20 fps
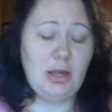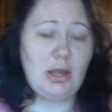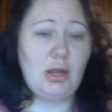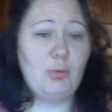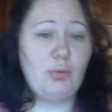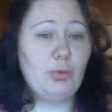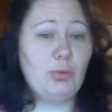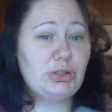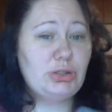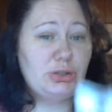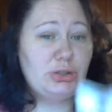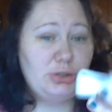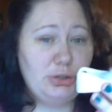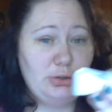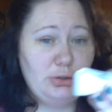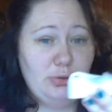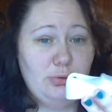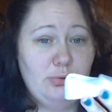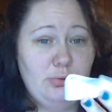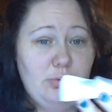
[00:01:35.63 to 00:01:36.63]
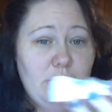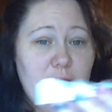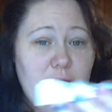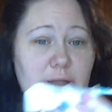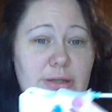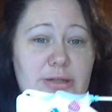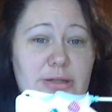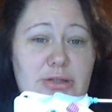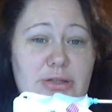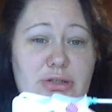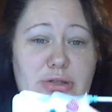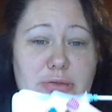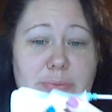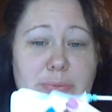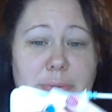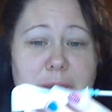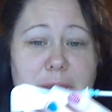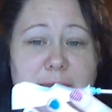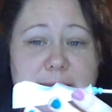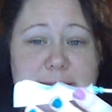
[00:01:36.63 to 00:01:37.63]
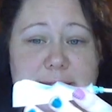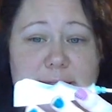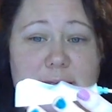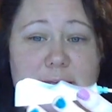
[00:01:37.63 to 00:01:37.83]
And what you do is you place